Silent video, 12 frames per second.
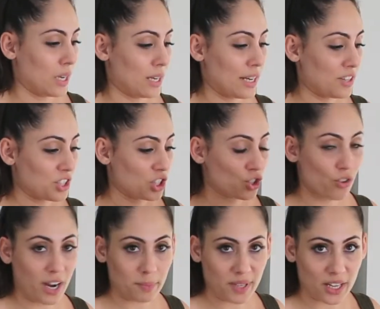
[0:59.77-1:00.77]
Now just
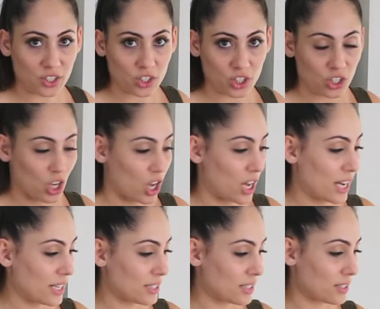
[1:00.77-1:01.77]
scrape down the
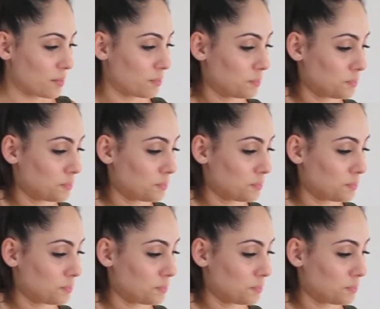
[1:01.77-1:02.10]
sides.